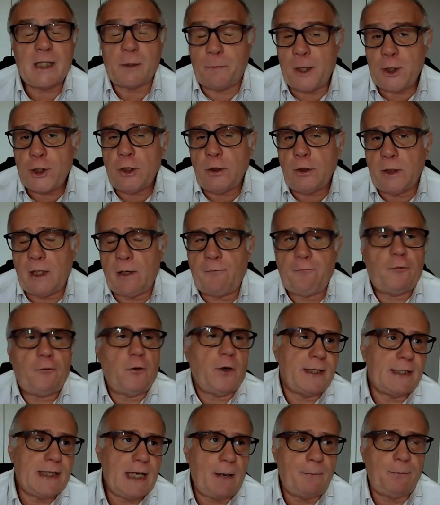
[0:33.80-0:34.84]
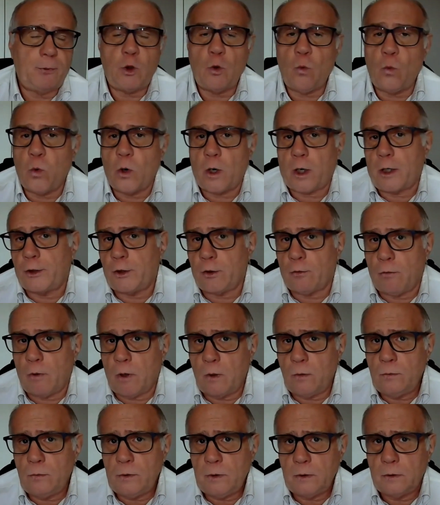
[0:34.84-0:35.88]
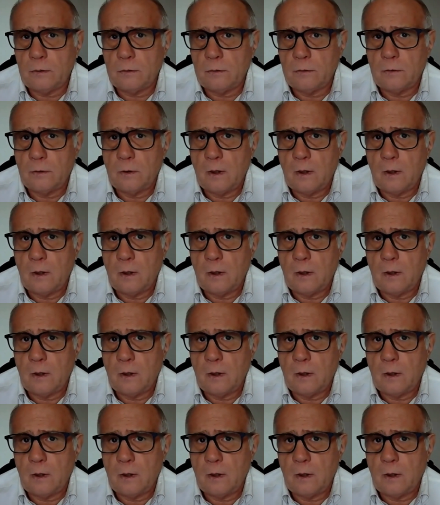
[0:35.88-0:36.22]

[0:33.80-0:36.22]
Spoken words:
especially if, for example, you work on your own